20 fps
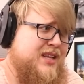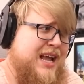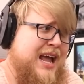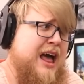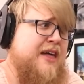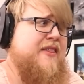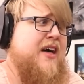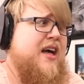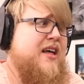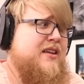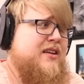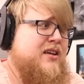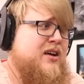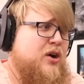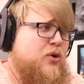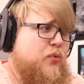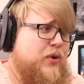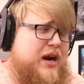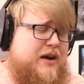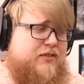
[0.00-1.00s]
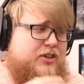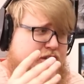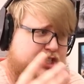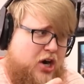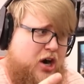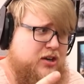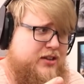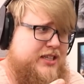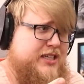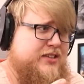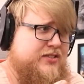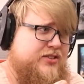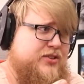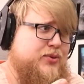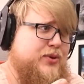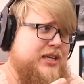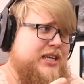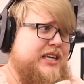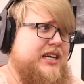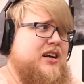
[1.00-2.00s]
And then whatever Charlie is
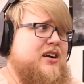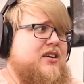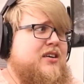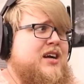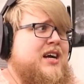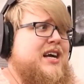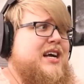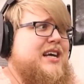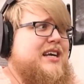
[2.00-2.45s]
doing here